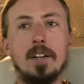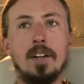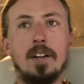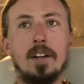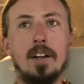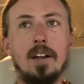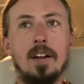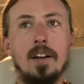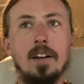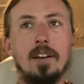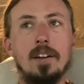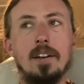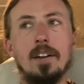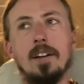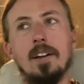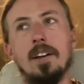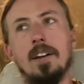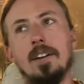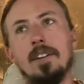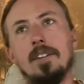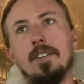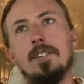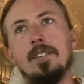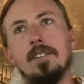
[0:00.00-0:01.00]

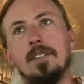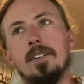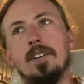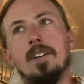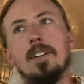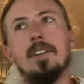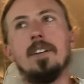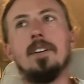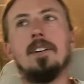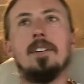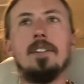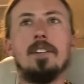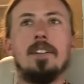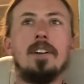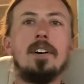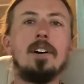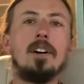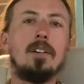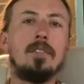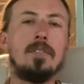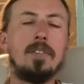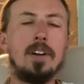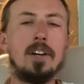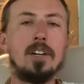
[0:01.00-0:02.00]
It's the
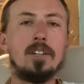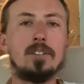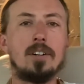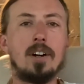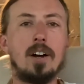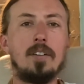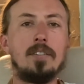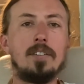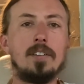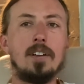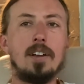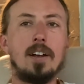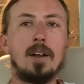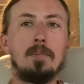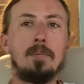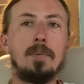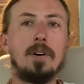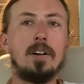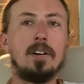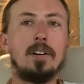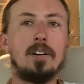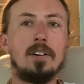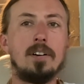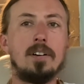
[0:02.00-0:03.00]
RV drives a lot
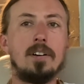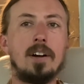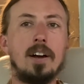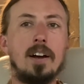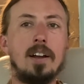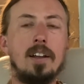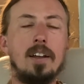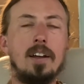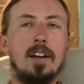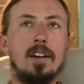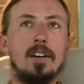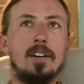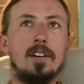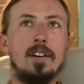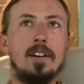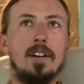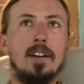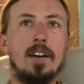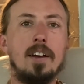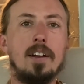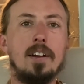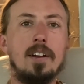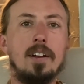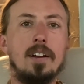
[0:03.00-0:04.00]
better. I like
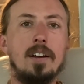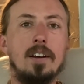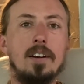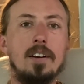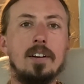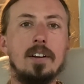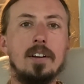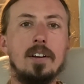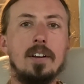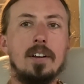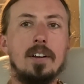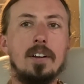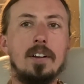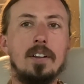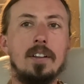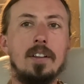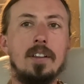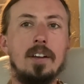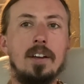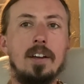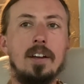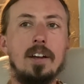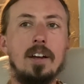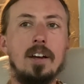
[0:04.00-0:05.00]
getting
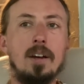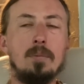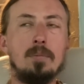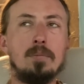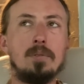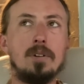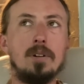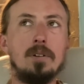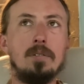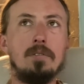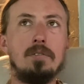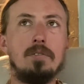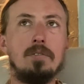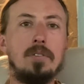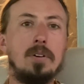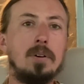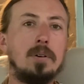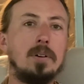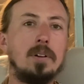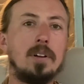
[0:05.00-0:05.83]
the improved fuel